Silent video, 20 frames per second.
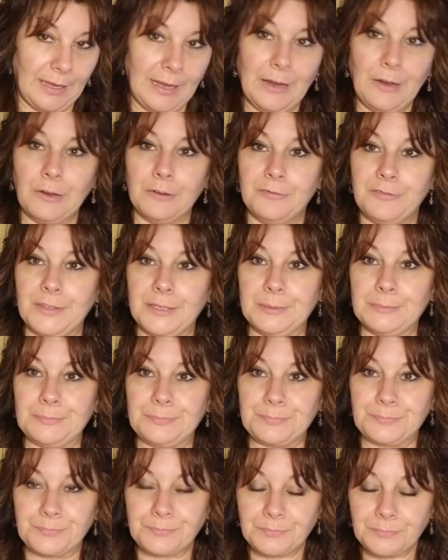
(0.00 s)
Hierophant.
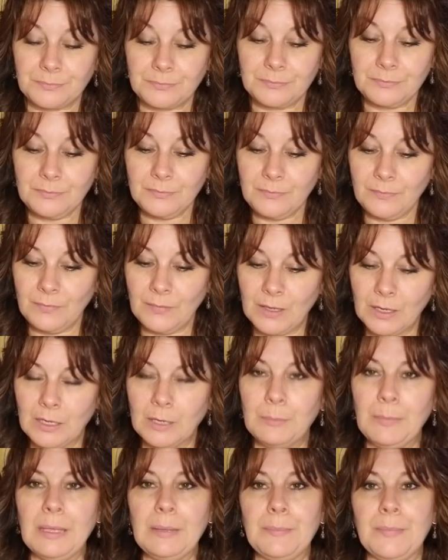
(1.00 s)

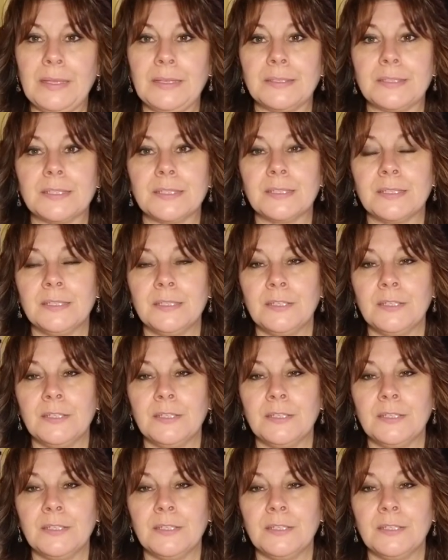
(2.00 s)
Commitment.